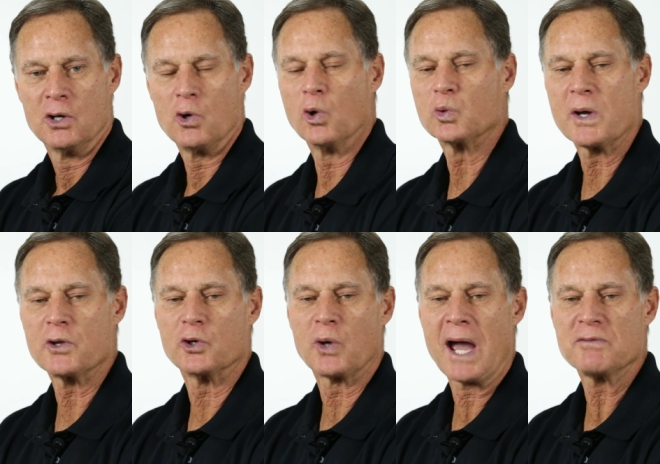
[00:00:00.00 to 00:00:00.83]
Cold
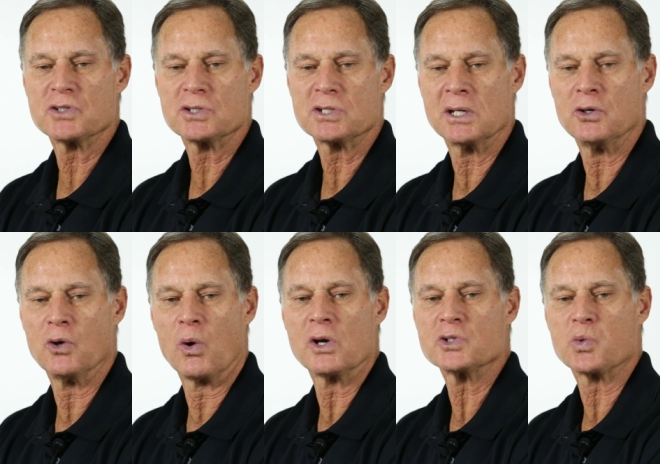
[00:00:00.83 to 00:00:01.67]
weather drives us
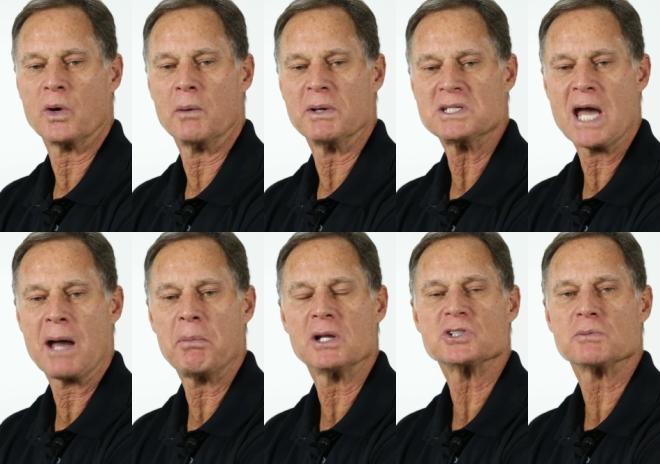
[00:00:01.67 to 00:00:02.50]
indoors where
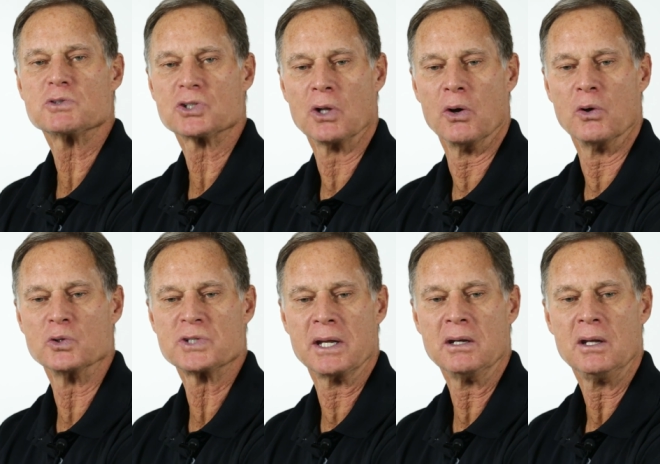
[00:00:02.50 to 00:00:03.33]
metabolism
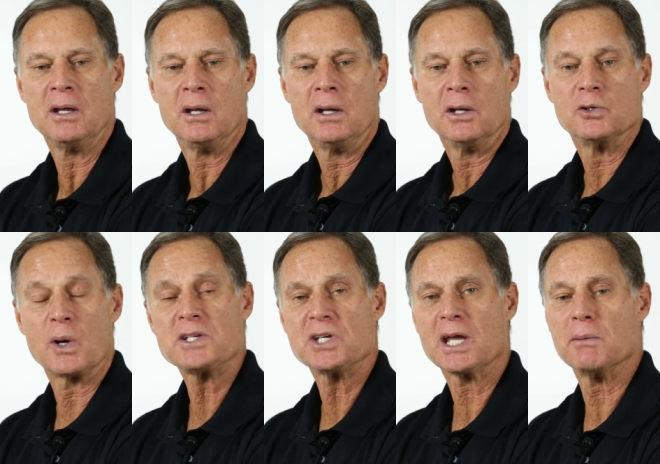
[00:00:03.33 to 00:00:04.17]
slows, and
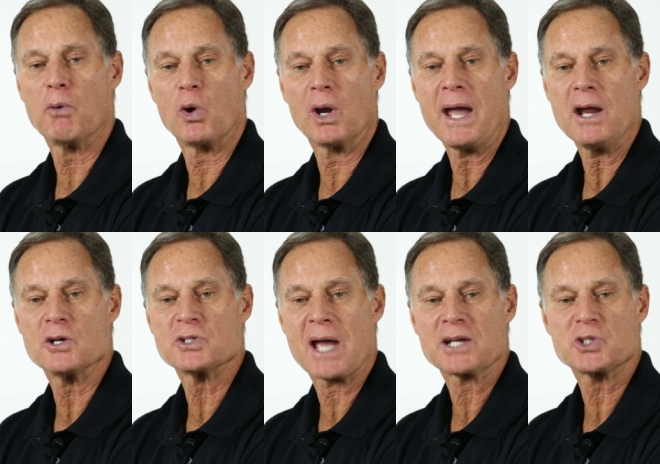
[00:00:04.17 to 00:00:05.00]
dressing in more
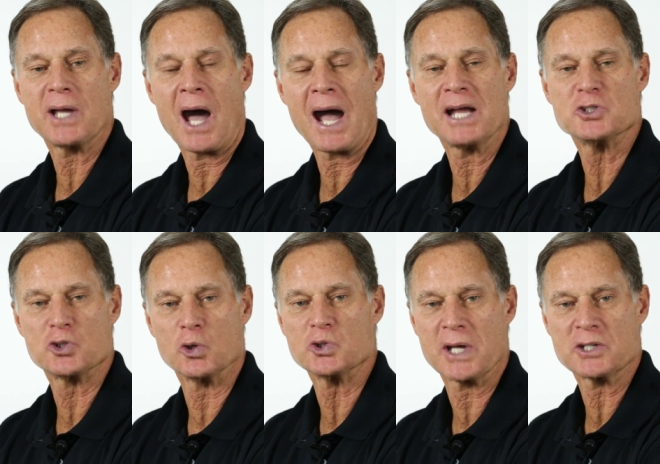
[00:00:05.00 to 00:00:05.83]
layers actually
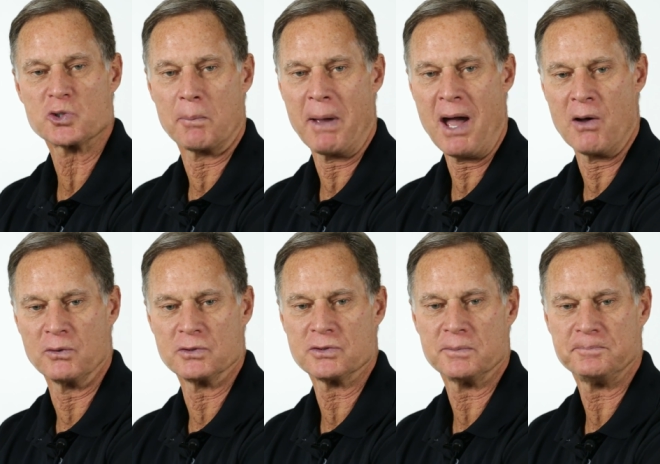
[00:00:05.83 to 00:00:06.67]
hides those extra
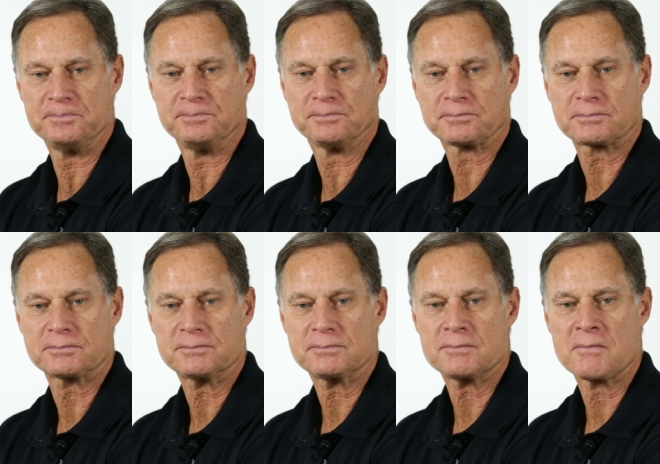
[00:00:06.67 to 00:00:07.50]
pounds.
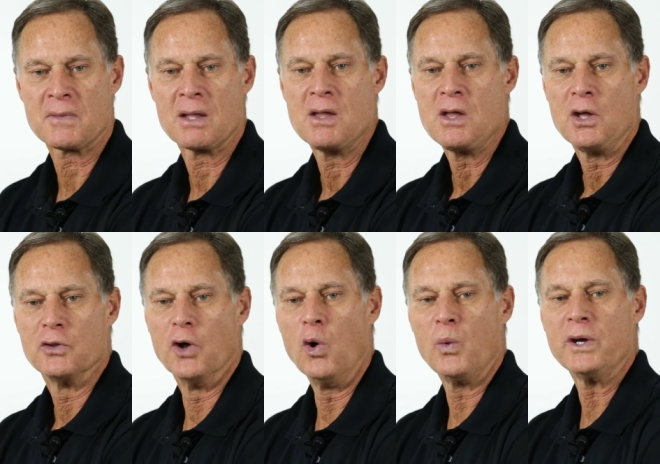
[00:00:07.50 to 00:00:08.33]

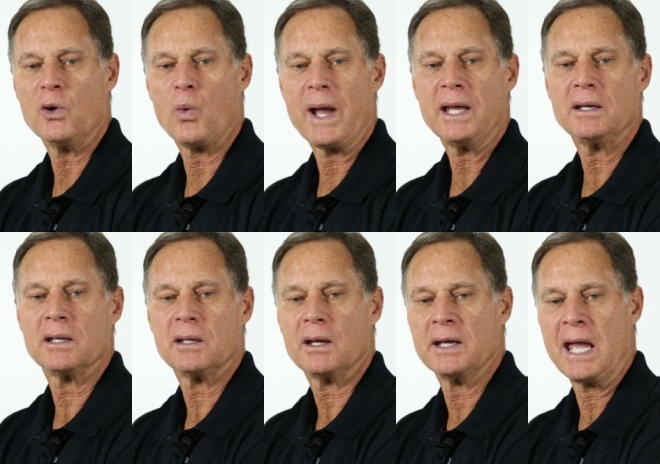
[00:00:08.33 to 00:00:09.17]
Though winter weight
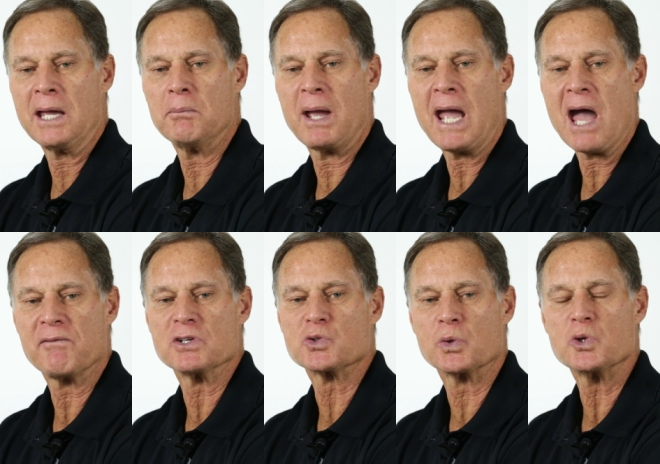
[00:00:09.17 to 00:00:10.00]
gain may
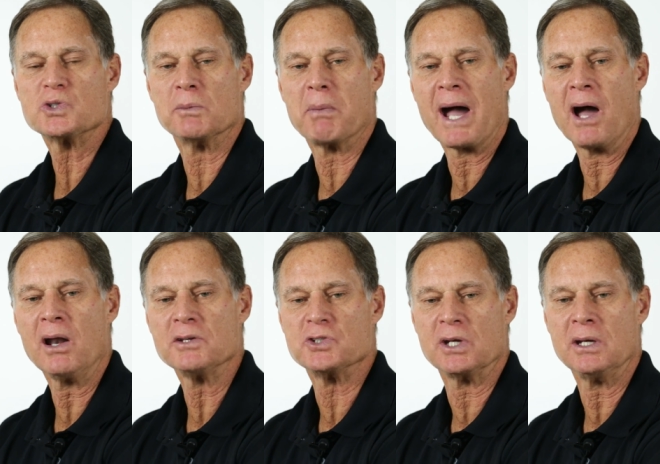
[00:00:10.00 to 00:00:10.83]
have its roots in
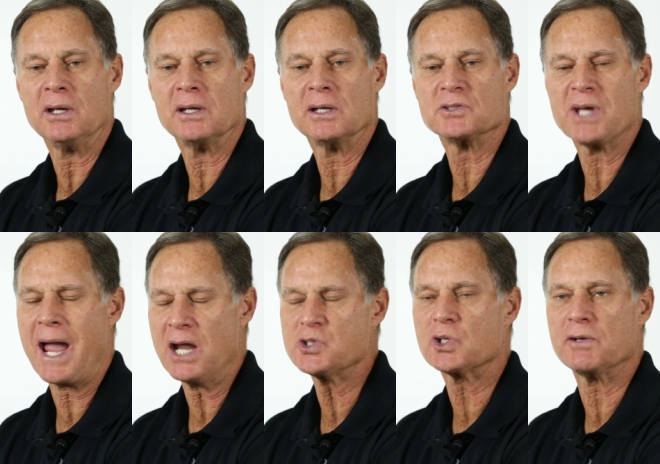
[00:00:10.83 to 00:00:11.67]
biology, it's
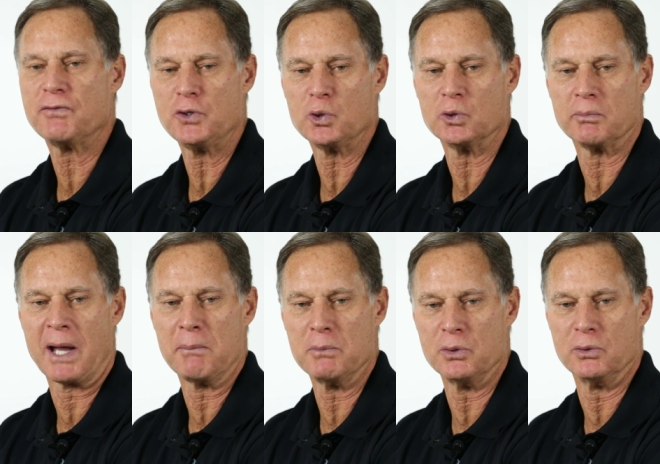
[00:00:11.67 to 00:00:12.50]
actually fueled
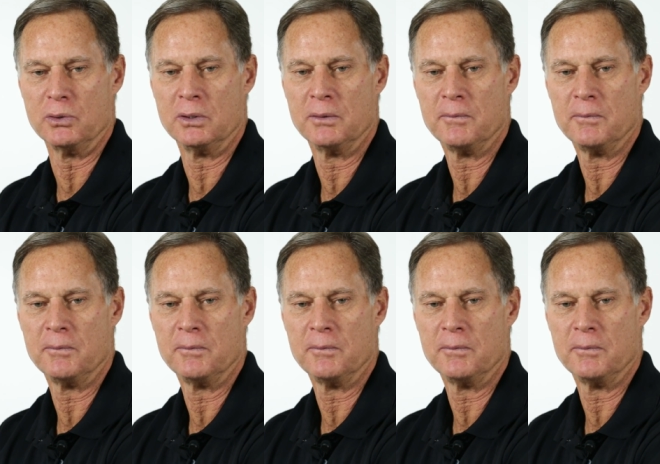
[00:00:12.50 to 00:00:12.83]
by mood.